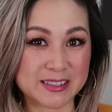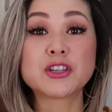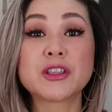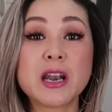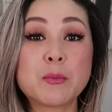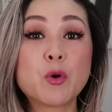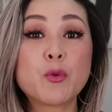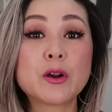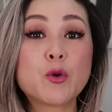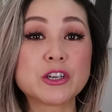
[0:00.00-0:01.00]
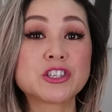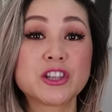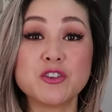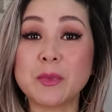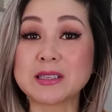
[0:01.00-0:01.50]
So the number one
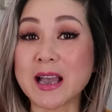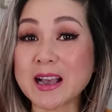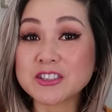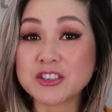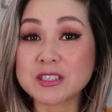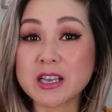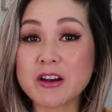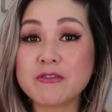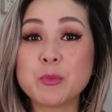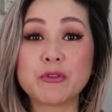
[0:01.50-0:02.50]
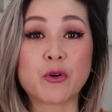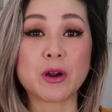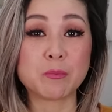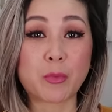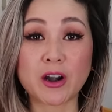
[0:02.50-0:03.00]
question you must ask yourself before
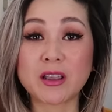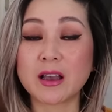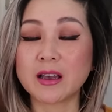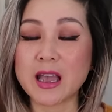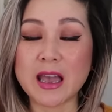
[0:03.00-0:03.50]
embarking on